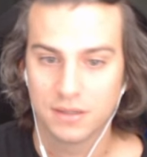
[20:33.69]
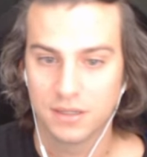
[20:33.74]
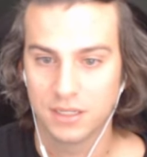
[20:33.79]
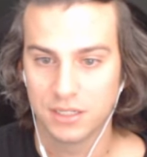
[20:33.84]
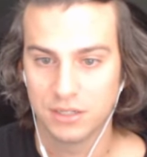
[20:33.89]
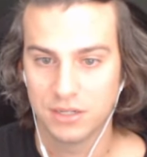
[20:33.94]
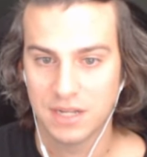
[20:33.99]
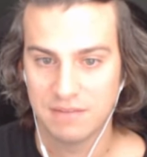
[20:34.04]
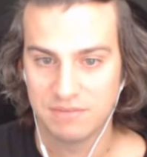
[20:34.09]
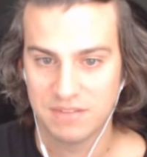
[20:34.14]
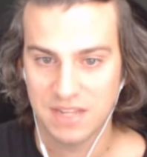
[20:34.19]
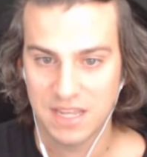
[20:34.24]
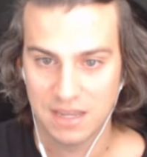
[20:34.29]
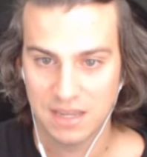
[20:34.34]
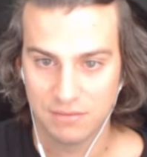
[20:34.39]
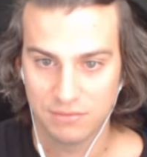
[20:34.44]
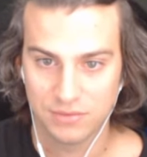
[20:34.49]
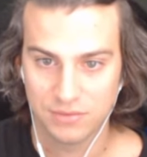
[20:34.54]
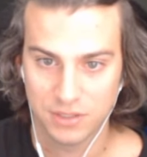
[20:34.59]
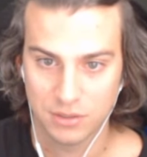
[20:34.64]
You'd have to
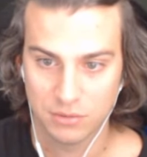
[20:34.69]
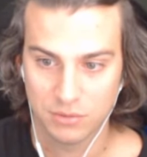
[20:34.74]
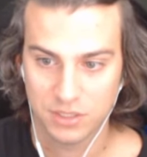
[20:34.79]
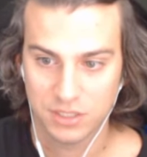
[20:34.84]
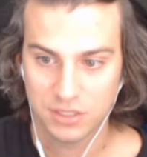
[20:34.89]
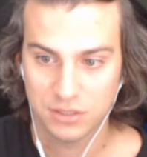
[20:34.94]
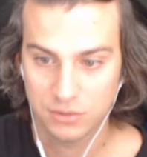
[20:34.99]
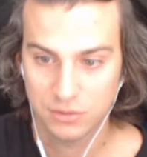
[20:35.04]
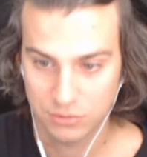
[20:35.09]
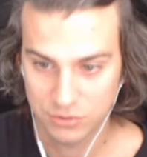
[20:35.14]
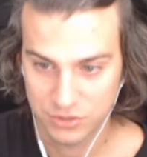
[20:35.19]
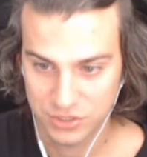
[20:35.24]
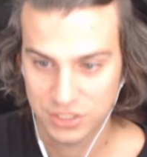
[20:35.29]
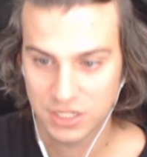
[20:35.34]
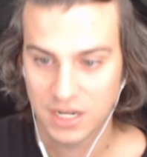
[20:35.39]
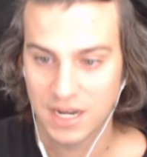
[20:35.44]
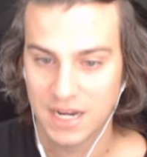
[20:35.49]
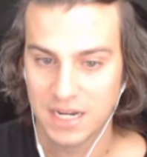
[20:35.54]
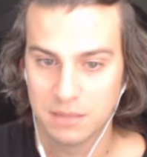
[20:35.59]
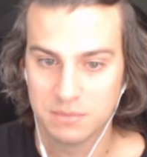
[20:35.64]
have huge
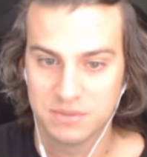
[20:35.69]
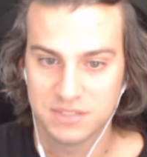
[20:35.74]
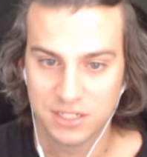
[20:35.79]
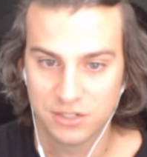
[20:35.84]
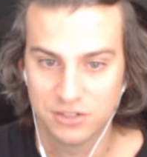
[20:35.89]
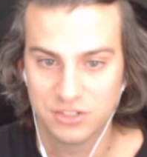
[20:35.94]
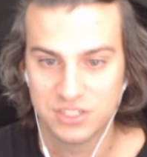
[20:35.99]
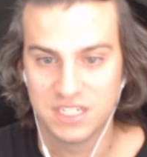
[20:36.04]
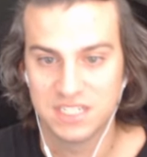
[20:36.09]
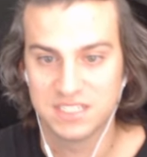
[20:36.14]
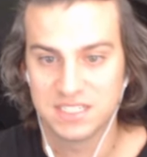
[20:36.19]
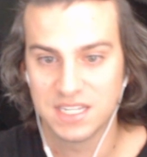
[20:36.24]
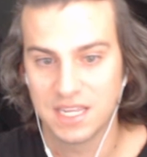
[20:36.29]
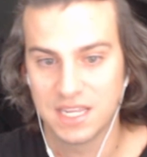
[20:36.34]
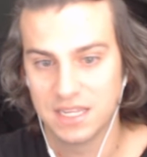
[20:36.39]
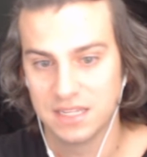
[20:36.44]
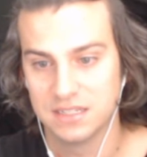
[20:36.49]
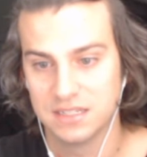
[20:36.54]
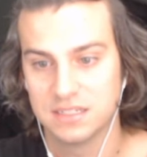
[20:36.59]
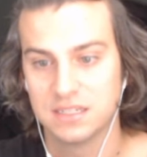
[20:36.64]
item synergies
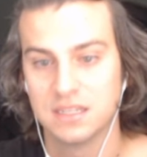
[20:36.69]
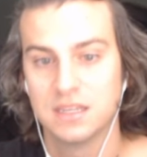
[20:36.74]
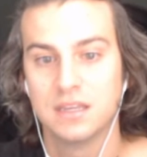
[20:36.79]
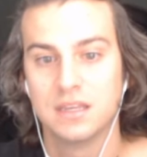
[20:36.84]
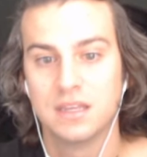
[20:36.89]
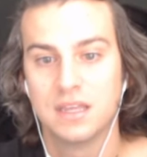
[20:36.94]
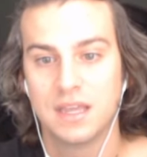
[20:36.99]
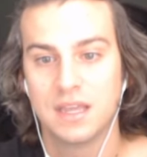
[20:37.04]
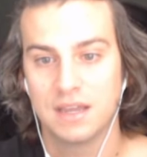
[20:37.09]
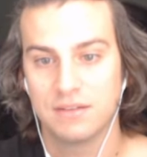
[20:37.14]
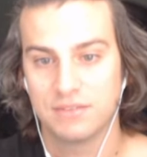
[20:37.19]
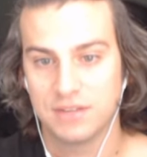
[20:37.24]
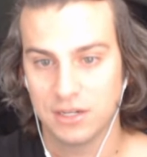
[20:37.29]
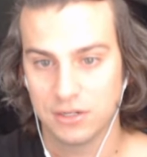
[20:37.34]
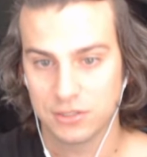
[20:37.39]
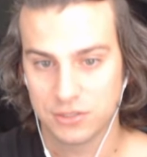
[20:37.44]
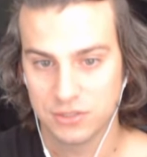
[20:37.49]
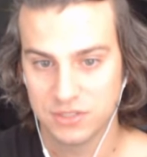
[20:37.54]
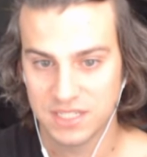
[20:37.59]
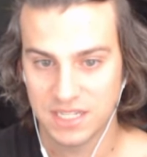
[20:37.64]
and have
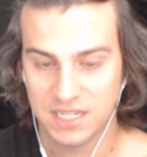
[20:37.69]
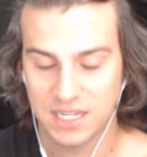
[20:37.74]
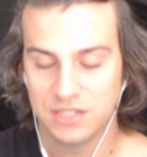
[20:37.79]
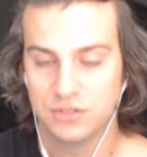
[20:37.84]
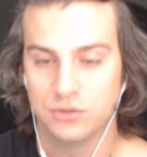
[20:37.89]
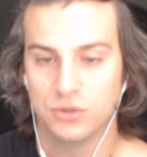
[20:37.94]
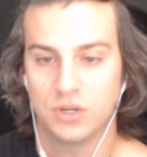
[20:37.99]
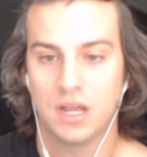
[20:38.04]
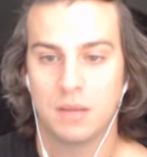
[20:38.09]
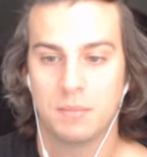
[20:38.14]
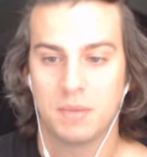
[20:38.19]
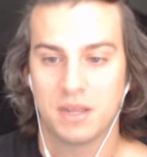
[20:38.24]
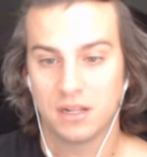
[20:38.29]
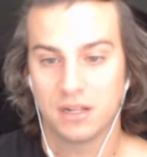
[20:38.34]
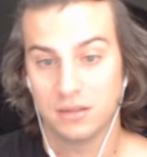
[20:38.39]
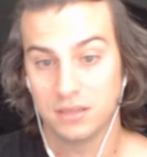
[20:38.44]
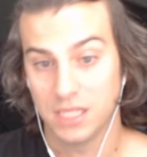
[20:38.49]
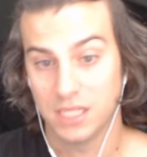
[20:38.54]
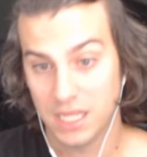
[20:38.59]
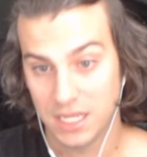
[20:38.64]
characters that get into combat a
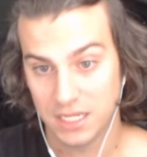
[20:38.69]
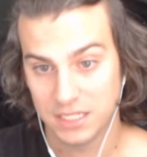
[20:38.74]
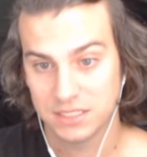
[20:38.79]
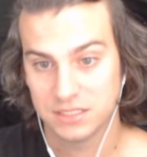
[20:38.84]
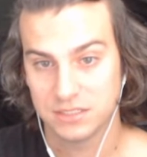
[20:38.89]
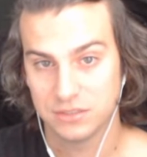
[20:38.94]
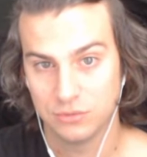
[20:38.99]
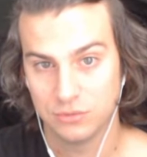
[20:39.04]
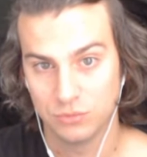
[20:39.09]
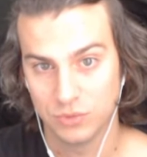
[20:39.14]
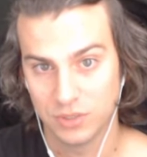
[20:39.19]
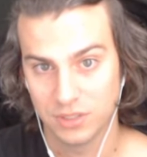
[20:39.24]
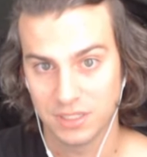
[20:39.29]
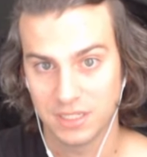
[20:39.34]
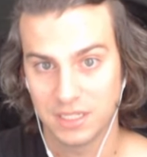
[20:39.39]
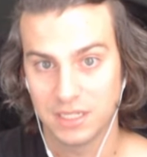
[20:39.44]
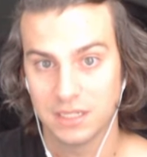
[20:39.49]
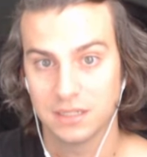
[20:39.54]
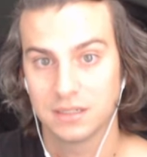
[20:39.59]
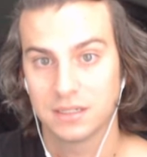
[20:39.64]
lot to
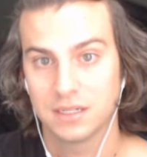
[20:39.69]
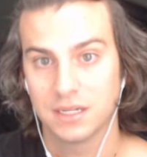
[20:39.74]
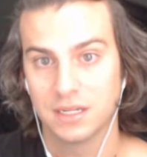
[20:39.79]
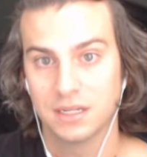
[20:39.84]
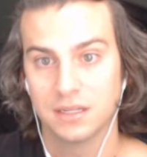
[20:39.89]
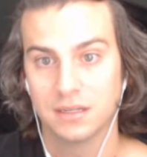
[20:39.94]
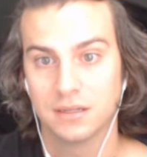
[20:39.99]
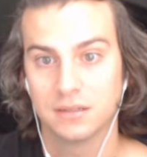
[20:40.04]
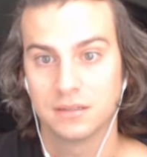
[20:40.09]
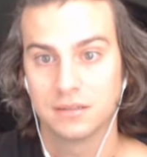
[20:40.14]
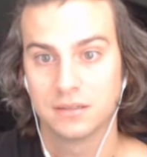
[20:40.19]
really kind of